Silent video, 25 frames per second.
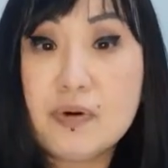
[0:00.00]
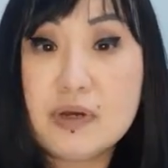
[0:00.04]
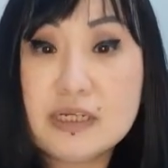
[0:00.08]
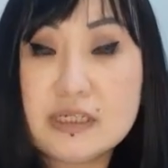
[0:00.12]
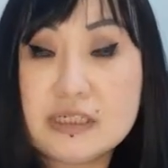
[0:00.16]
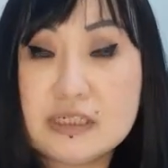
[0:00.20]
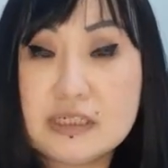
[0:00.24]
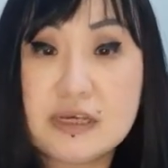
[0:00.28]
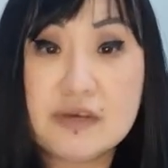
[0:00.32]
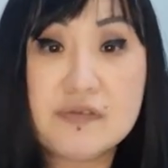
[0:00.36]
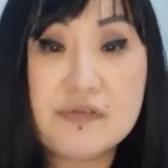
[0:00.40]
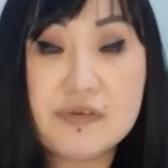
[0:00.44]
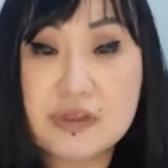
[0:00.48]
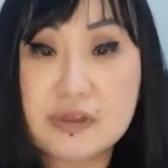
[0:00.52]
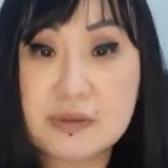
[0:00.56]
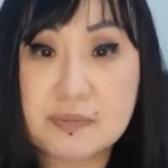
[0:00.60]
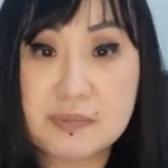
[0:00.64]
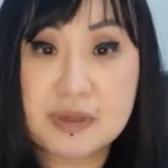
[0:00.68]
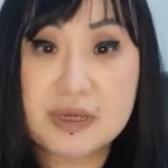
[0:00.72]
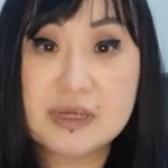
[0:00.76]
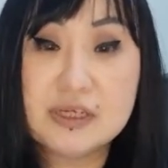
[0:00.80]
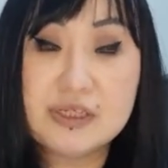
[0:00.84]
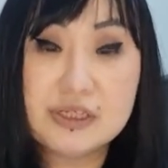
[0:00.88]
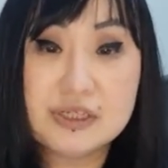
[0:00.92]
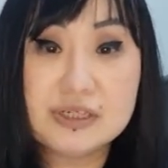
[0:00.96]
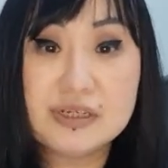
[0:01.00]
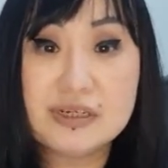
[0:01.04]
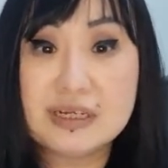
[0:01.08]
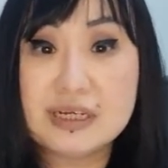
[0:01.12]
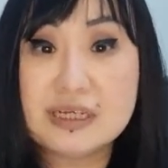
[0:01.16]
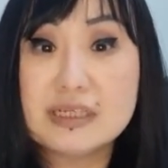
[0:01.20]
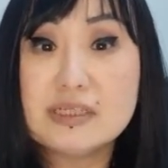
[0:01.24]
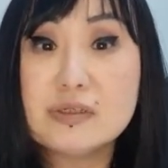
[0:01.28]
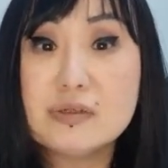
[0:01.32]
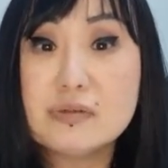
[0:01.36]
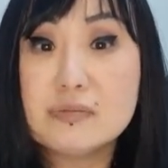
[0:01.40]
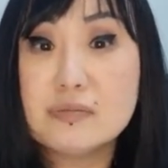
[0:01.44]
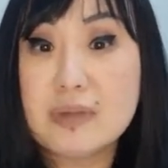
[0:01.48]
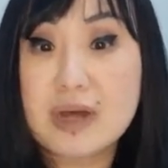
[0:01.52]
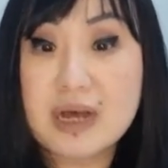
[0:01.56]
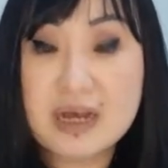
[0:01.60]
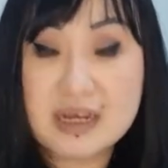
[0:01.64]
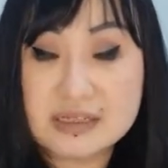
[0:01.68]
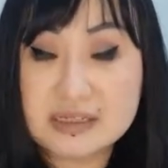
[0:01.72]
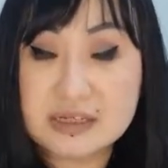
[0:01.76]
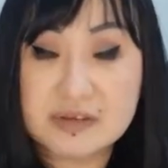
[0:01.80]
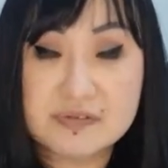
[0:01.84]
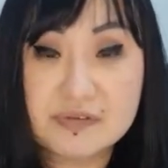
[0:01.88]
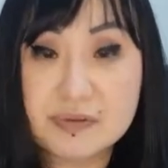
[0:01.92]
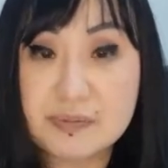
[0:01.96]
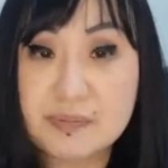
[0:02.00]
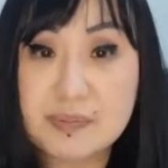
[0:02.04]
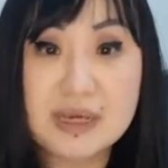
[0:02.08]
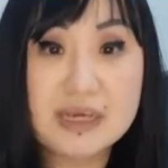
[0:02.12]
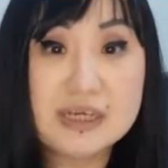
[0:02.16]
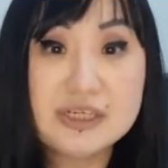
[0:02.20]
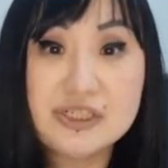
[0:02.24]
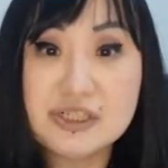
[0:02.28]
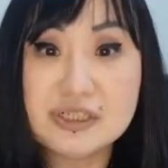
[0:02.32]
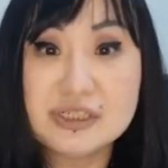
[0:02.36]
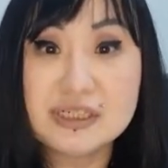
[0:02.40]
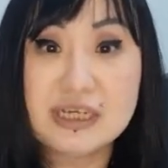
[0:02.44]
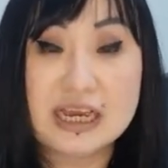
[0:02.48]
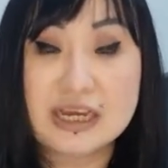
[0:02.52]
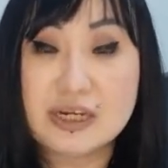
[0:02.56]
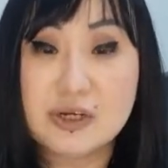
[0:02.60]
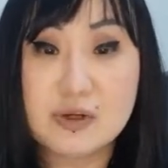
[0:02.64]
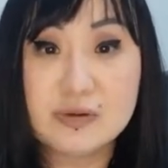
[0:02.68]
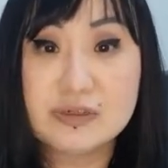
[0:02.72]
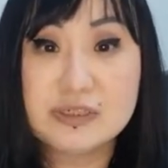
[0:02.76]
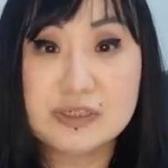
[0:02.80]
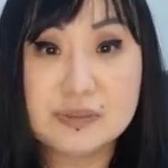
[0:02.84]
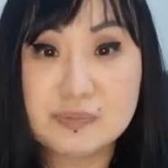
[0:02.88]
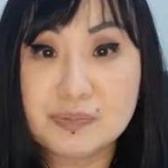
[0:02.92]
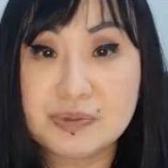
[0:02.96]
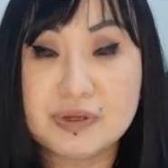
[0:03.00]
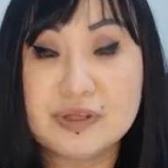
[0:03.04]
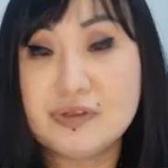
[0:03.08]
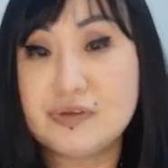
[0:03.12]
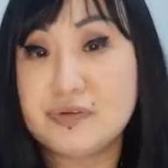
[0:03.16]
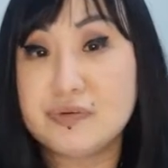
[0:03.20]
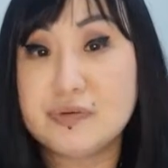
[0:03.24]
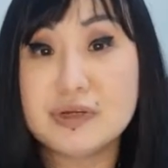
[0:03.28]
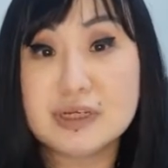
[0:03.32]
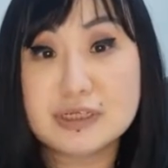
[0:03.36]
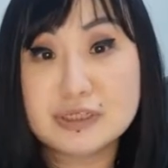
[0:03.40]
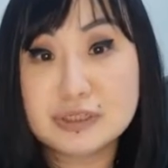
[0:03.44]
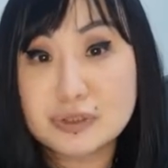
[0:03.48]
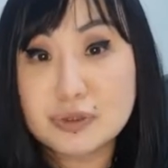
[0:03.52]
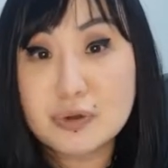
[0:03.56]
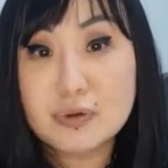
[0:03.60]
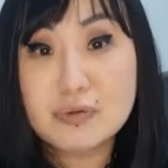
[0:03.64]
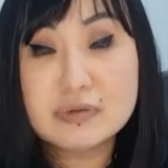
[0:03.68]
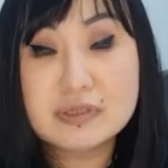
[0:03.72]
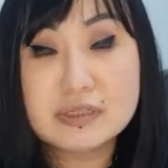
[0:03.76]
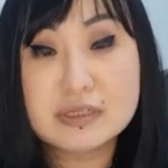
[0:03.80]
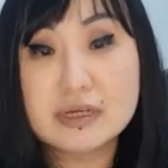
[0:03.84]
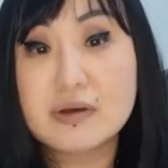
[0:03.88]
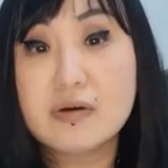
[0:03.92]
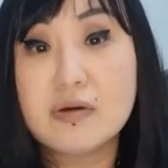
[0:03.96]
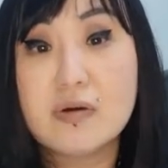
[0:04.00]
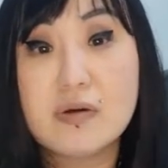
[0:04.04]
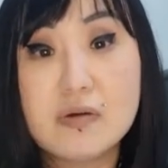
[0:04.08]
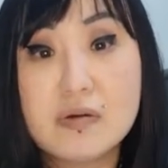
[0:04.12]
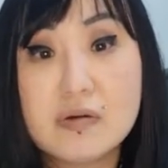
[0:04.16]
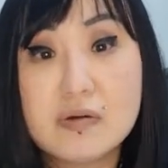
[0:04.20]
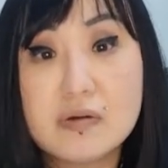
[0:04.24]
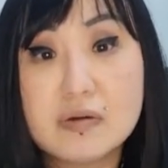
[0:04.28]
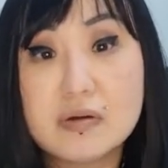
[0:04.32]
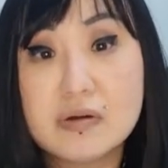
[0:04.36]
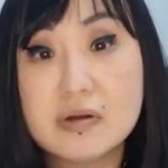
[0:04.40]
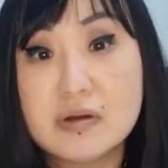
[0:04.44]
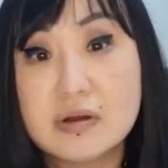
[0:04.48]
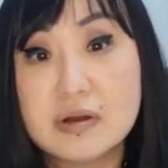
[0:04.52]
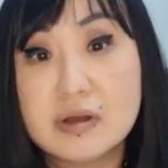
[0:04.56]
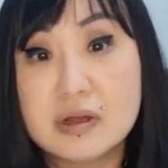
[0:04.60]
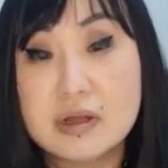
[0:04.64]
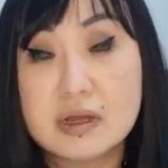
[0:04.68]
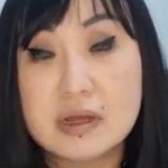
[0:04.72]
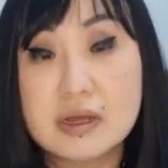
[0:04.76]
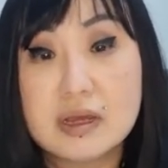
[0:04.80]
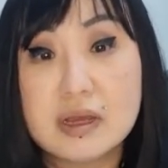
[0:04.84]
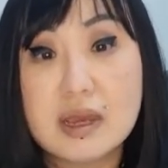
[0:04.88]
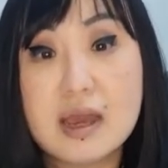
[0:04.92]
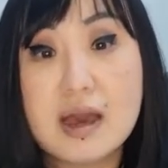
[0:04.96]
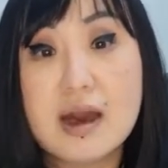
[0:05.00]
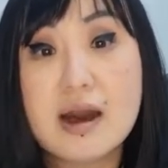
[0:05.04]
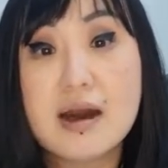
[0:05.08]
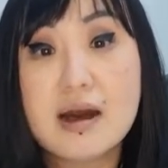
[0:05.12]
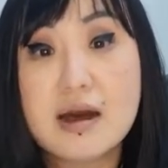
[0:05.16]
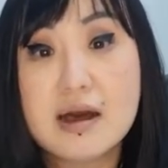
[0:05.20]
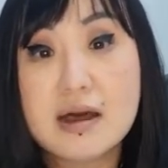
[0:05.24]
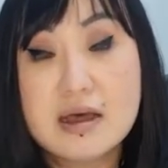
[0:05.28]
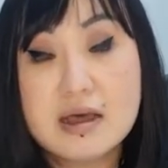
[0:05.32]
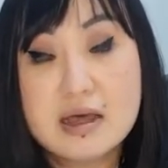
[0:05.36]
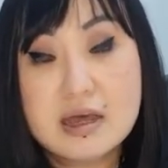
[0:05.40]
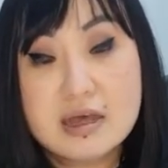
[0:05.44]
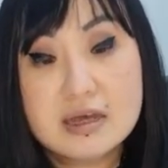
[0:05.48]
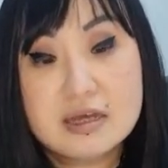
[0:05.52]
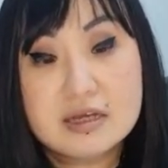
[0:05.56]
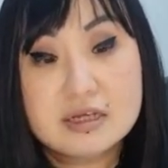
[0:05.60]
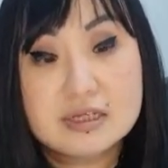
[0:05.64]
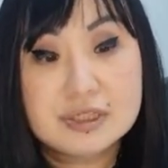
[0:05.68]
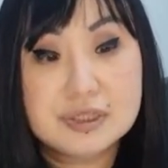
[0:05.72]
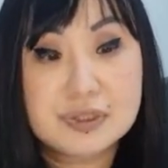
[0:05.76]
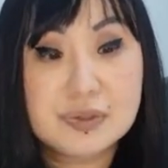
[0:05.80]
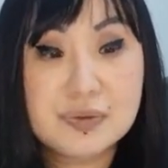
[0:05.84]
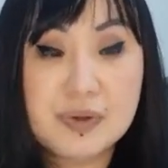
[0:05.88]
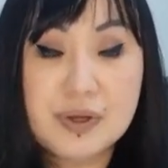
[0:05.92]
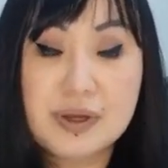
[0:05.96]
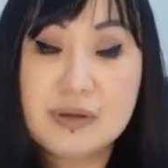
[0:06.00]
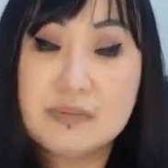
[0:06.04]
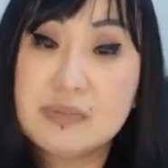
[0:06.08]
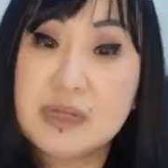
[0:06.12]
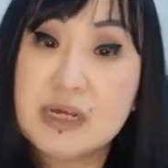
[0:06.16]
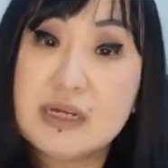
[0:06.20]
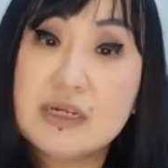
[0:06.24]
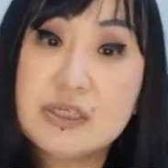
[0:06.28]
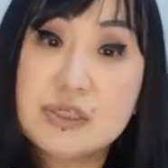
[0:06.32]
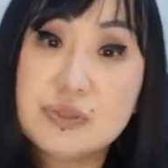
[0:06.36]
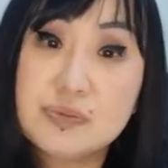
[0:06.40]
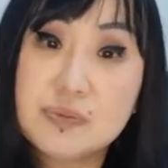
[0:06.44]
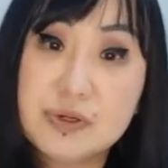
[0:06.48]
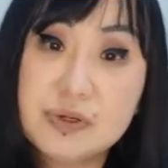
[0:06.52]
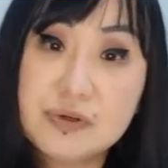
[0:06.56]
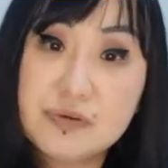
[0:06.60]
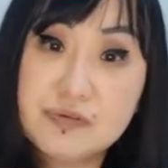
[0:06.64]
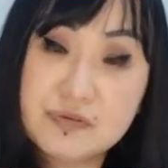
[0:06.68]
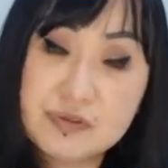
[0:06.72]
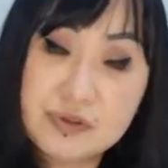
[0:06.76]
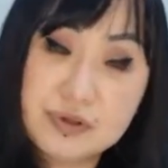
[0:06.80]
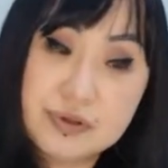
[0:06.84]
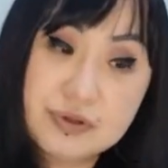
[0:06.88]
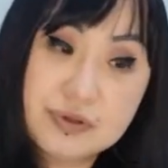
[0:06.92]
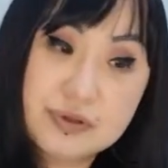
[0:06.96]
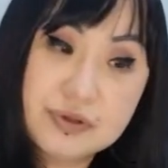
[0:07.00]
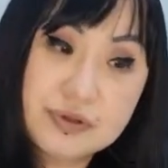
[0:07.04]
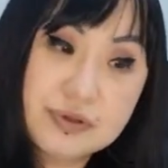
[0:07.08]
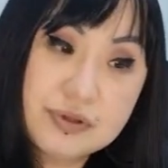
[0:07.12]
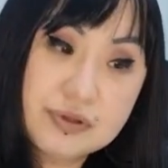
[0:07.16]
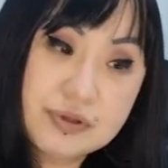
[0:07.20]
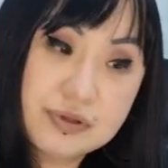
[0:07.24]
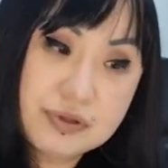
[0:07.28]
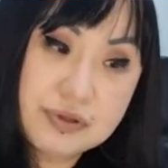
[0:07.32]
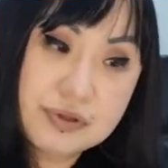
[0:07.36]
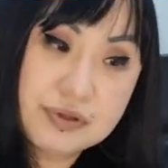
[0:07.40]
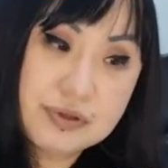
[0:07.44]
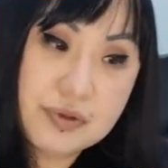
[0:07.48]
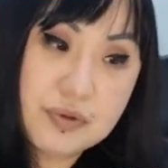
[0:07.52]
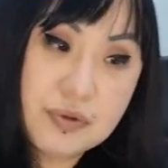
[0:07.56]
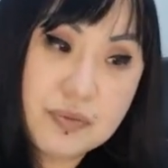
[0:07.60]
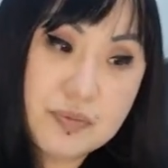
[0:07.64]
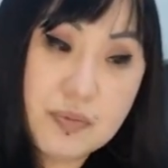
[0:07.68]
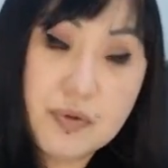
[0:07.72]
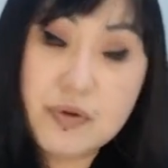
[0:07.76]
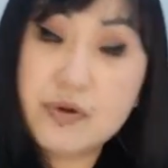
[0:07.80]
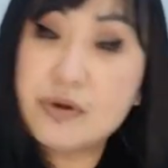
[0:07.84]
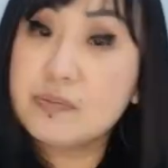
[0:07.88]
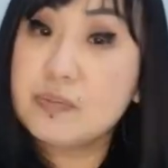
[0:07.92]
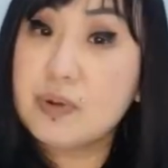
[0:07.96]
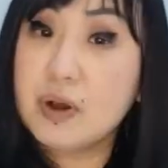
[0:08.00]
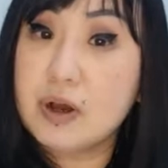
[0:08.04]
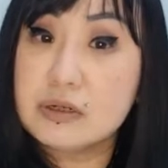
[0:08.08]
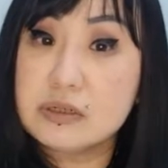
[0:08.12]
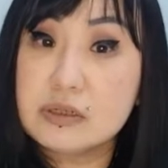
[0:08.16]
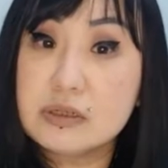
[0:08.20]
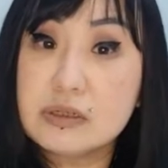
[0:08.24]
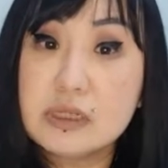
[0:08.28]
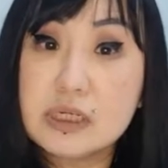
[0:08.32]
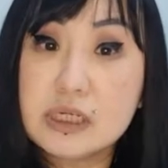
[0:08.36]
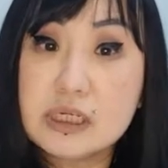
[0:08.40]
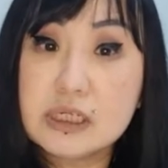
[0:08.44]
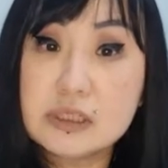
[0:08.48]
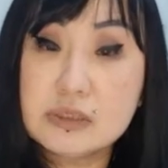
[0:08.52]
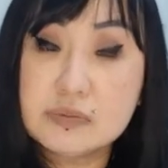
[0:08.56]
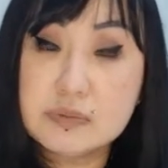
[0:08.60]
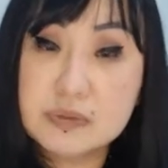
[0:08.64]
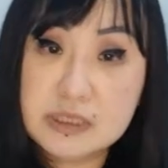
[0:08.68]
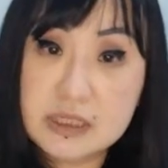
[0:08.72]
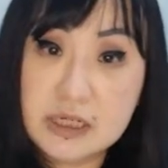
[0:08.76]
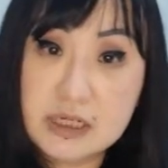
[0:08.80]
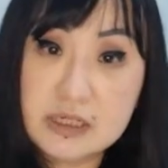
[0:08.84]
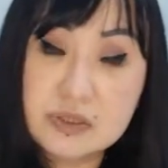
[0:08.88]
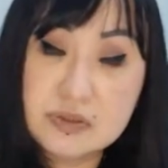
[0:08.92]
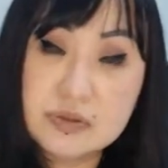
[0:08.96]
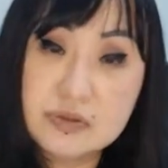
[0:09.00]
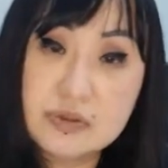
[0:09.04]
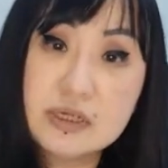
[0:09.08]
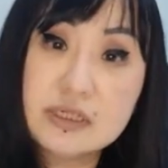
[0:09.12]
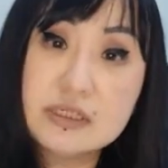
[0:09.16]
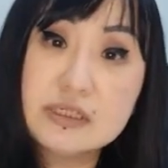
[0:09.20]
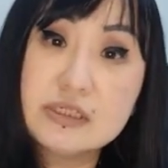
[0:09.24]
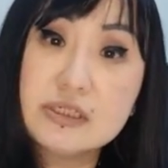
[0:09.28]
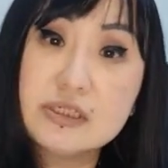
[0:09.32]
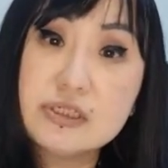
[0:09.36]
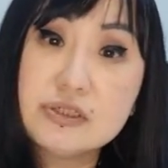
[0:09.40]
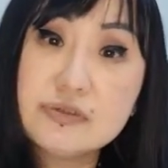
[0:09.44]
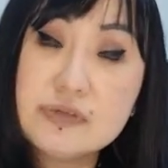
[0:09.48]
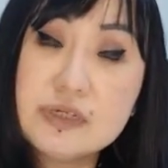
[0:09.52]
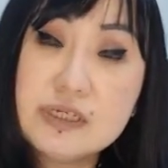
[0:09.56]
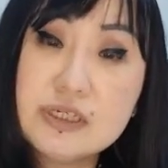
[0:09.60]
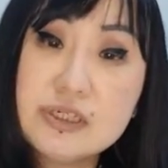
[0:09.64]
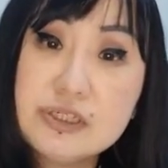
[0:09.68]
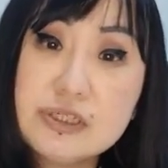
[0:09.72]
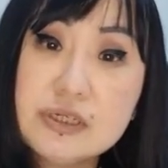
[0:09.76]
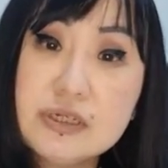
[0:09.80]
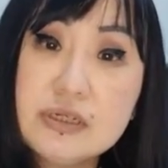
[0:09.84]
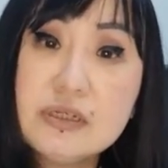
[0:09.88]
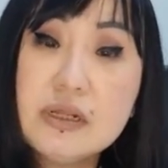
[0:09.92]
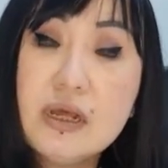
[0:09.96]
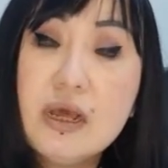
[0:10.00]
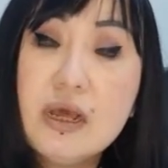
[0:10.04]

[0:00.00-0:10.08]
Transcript: giving the patient a nasal mask if the patient cannot breathe through his nose at all. Yeah, so that is one of the more important things we take into consideration.